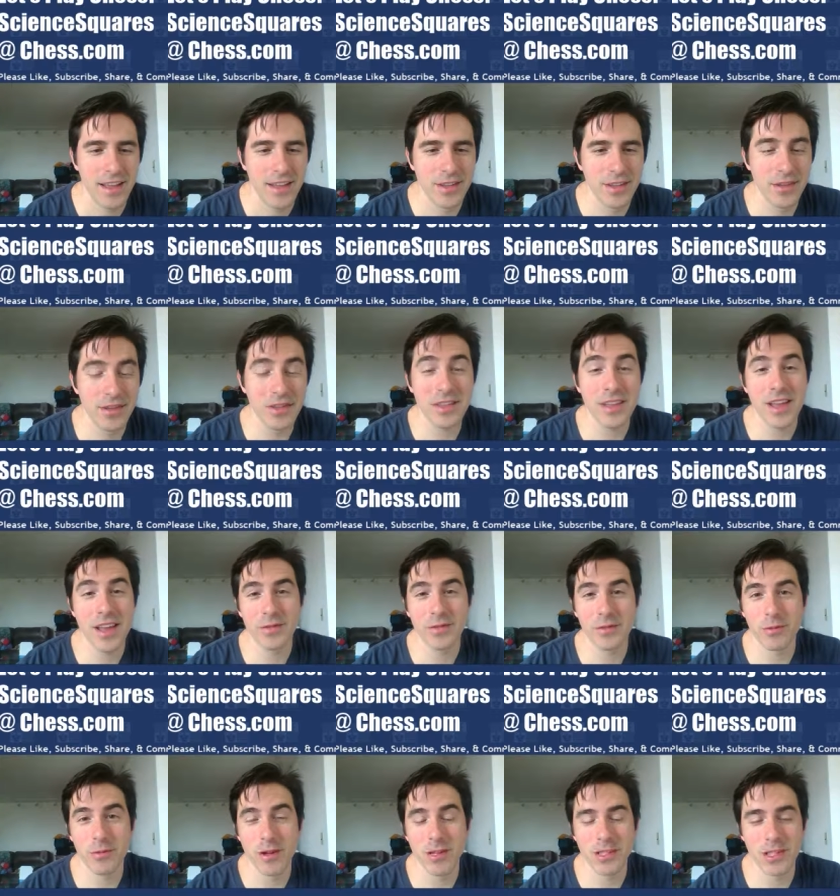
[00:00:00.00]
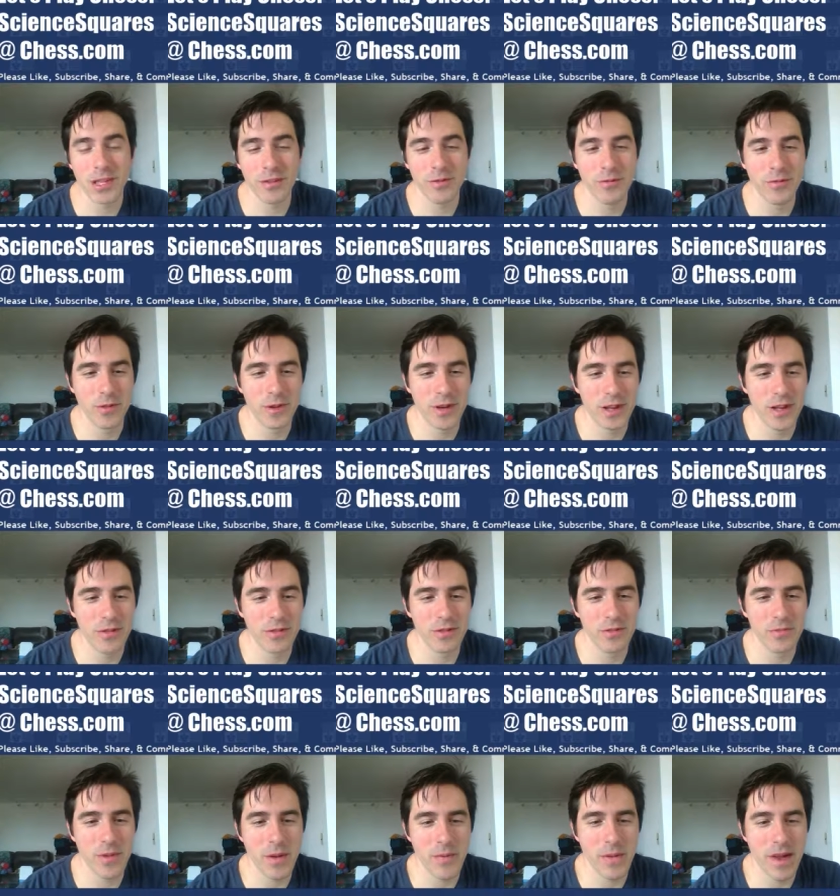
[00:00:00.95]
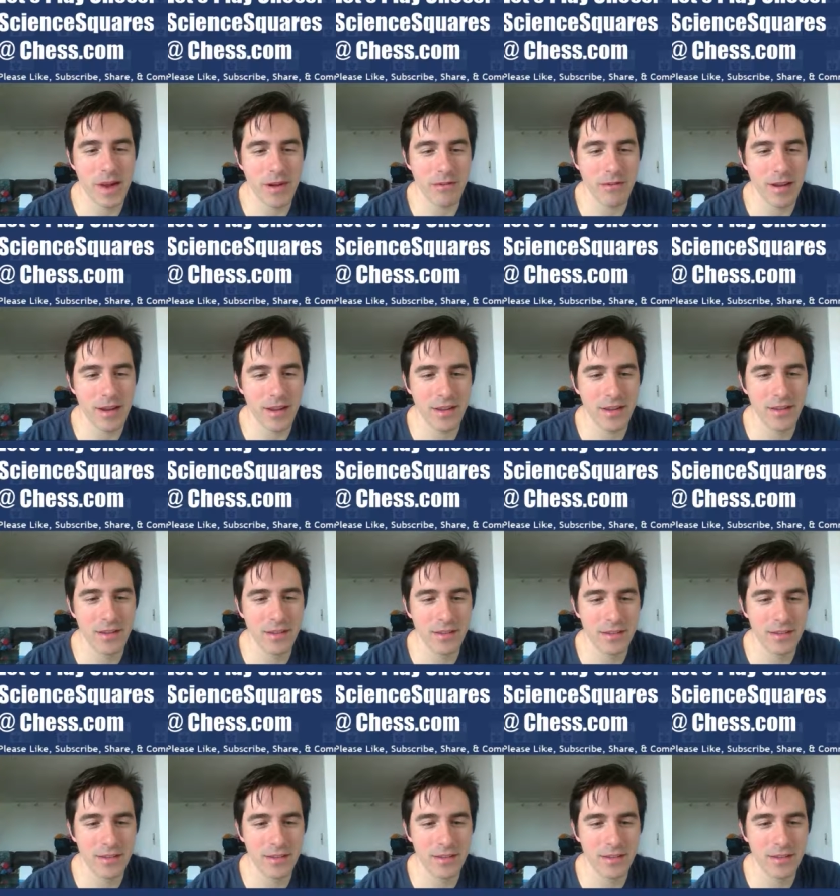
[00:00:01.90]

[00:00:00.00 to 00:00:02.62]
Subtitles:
The only thing I have to watch out for here is my back rank.